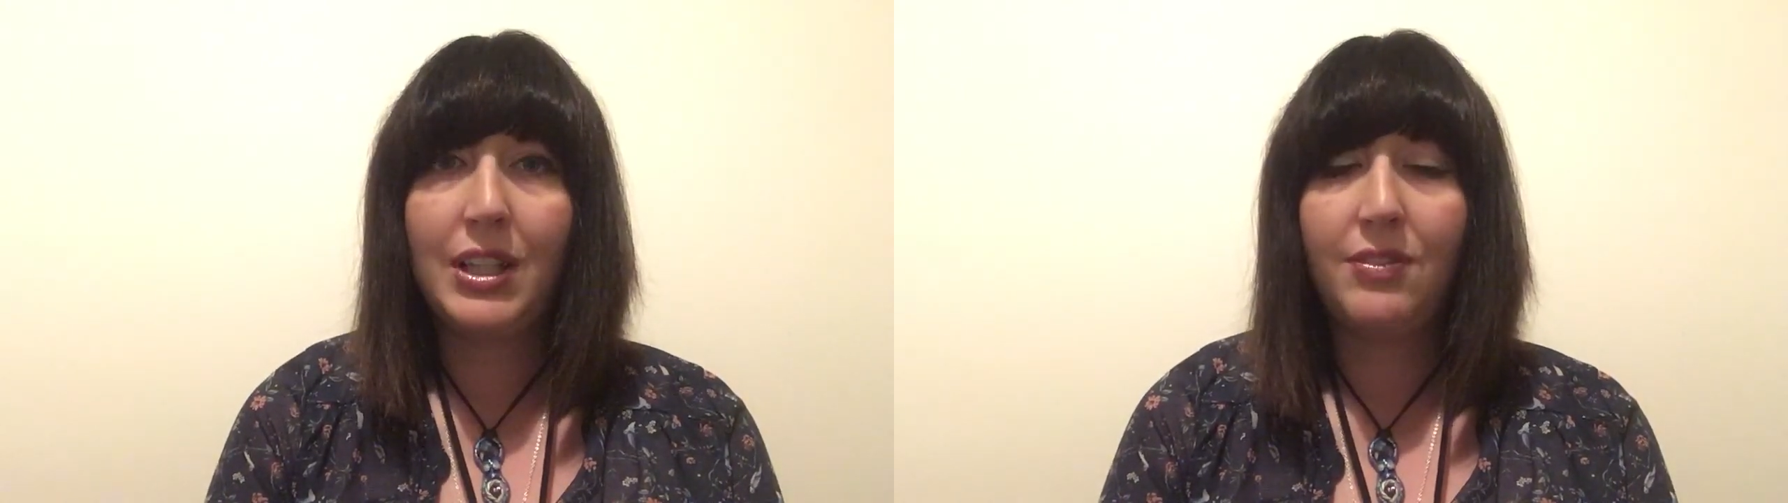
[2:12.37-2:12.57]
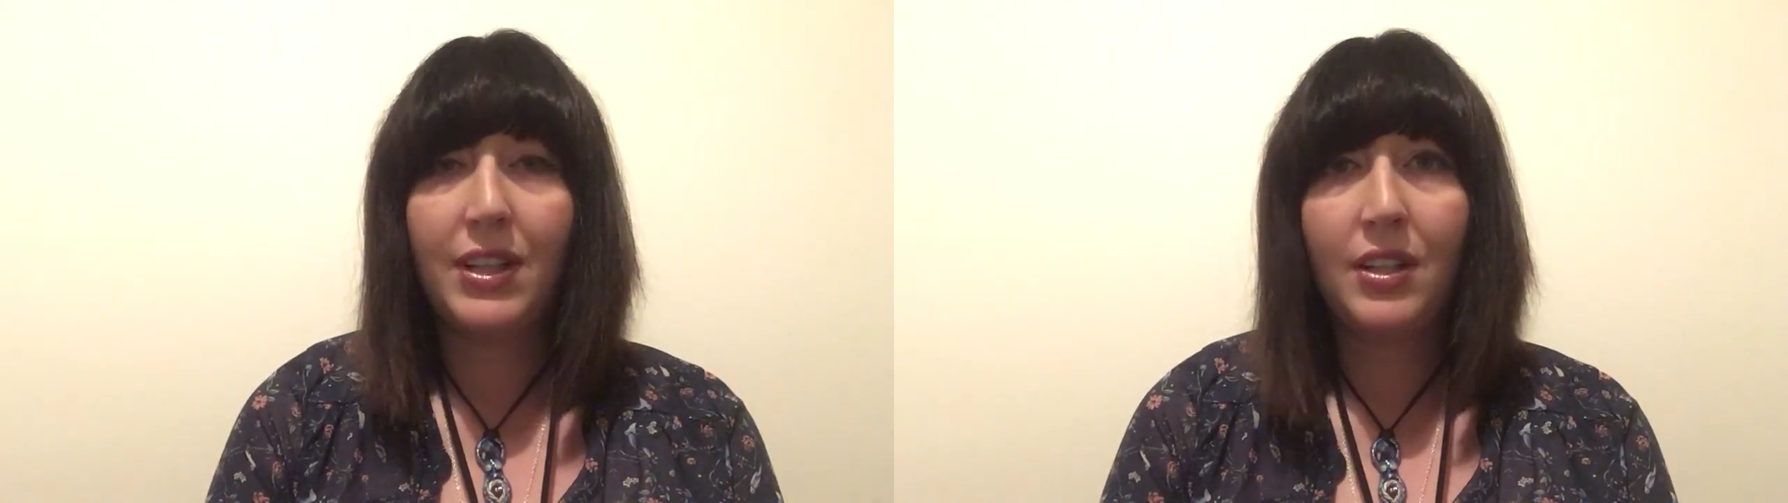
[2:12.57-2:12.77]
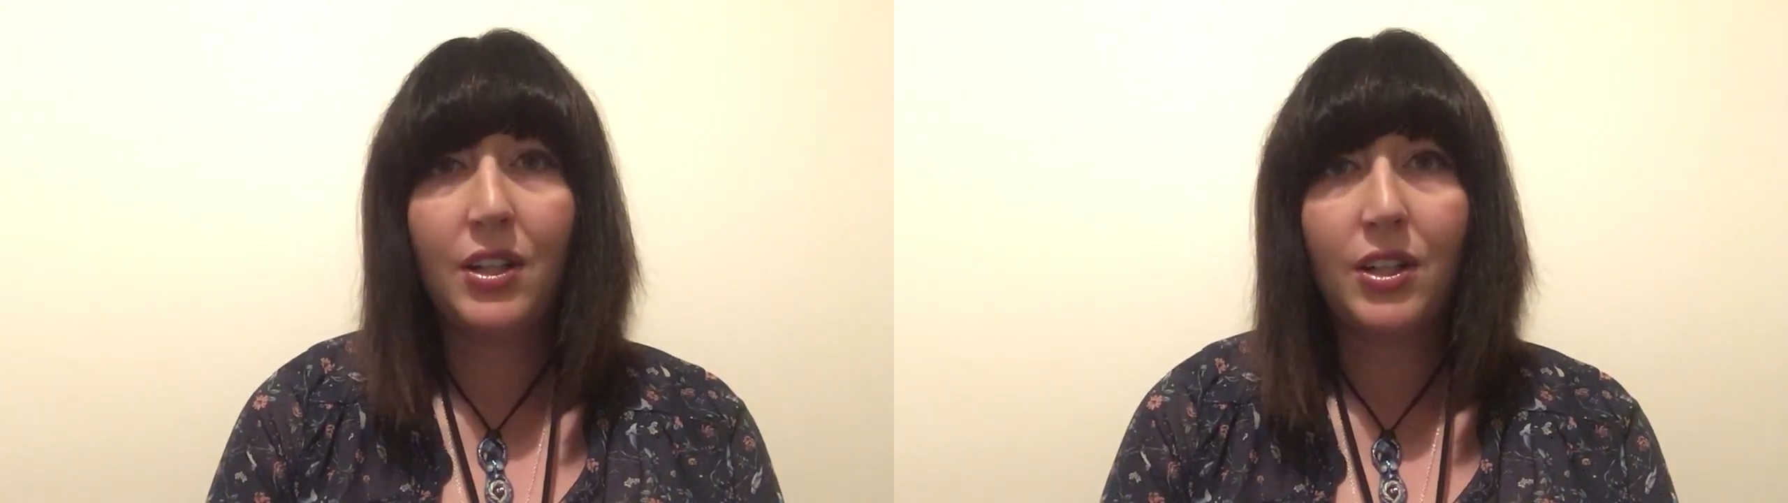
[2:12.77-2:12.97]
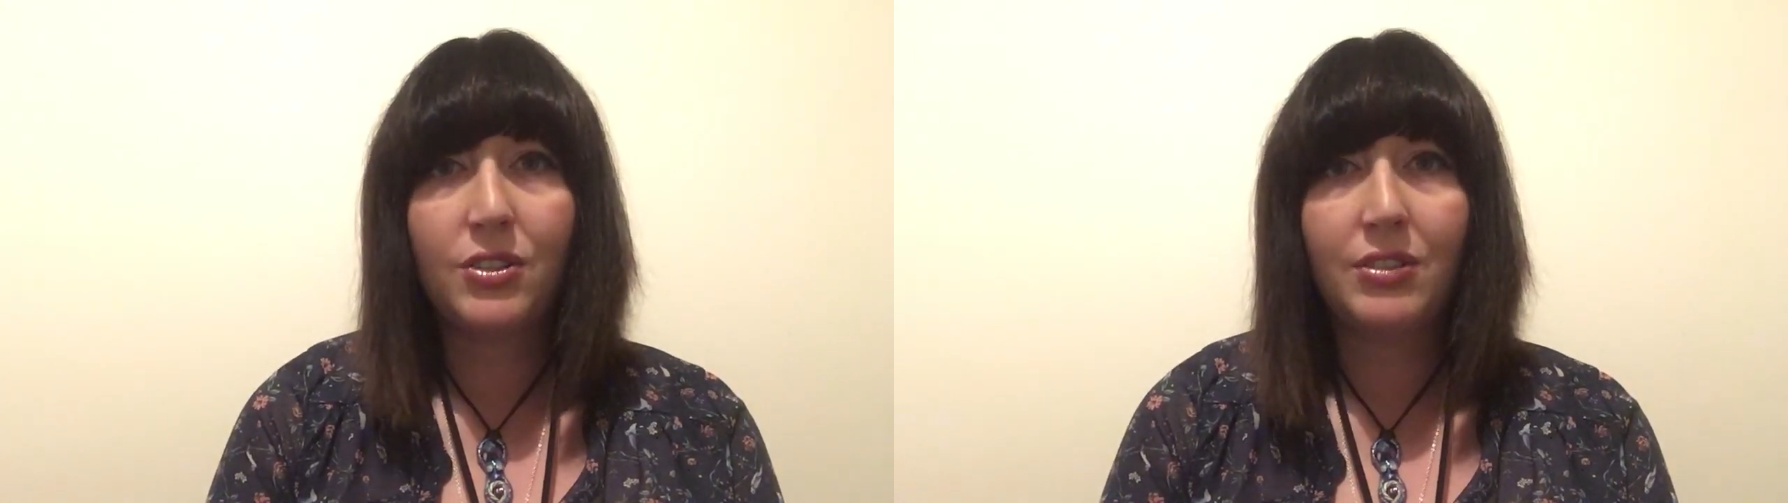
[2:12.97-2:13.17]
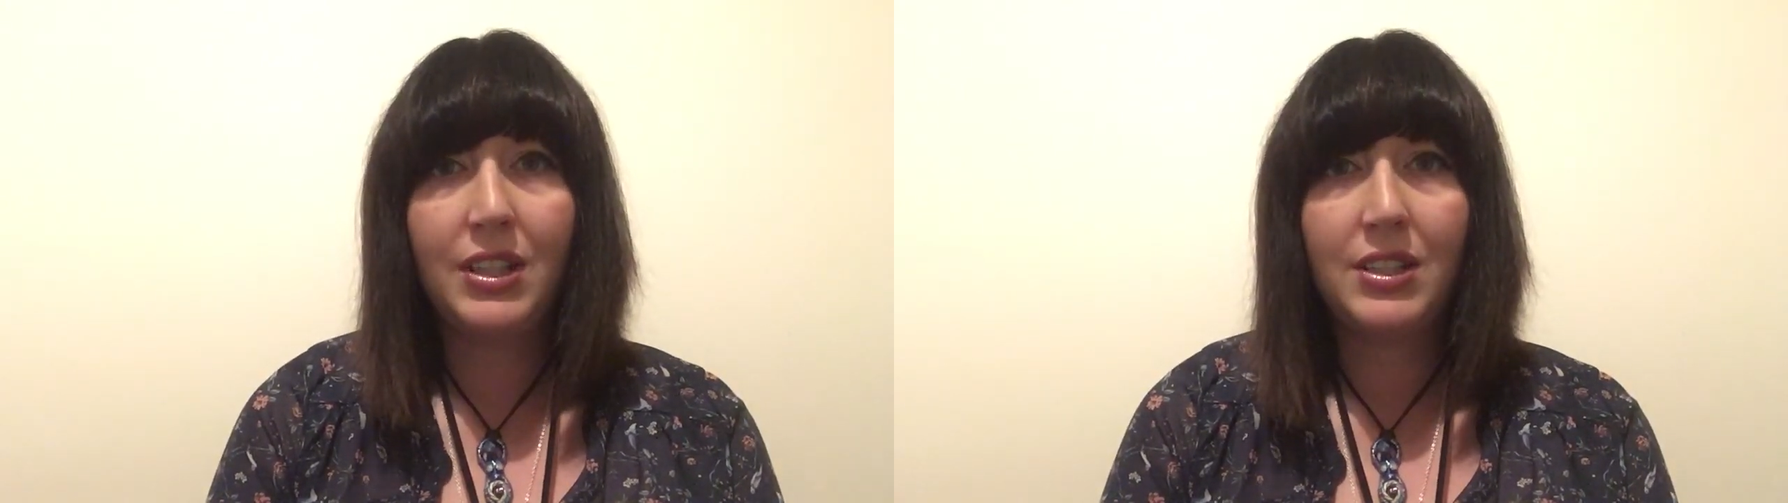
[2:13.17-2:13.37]
giving
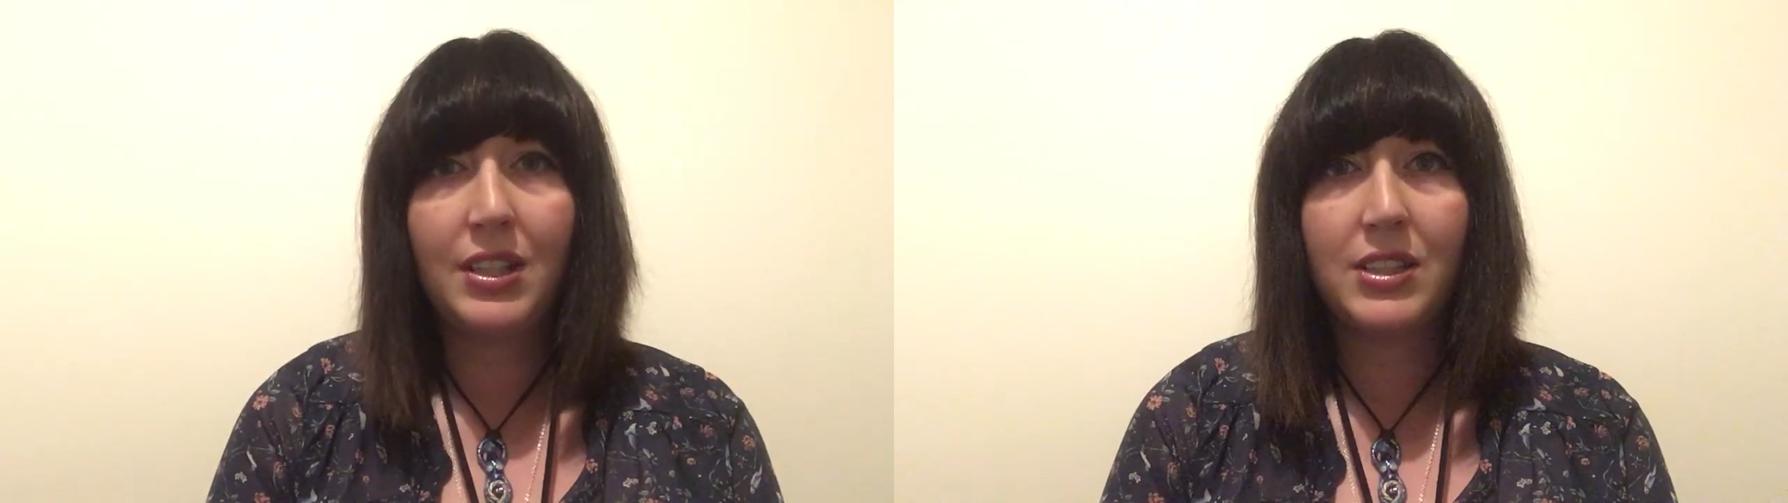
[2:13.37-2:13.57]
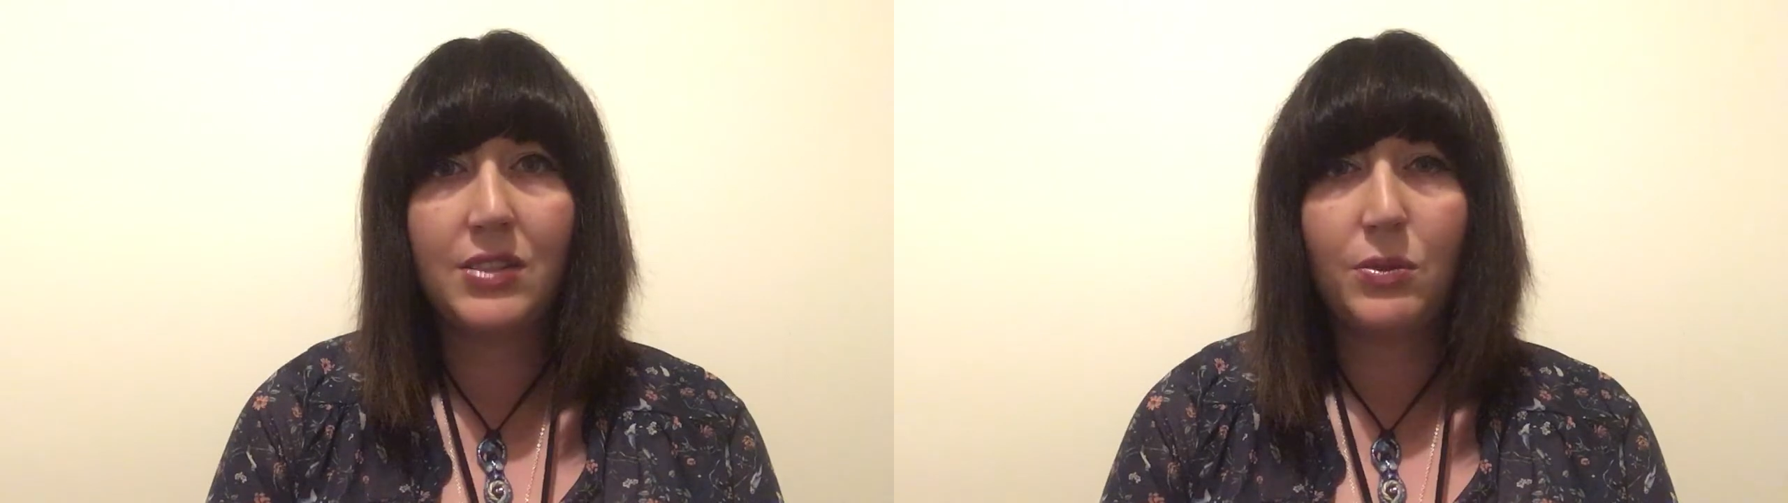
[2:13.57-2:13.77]
card readings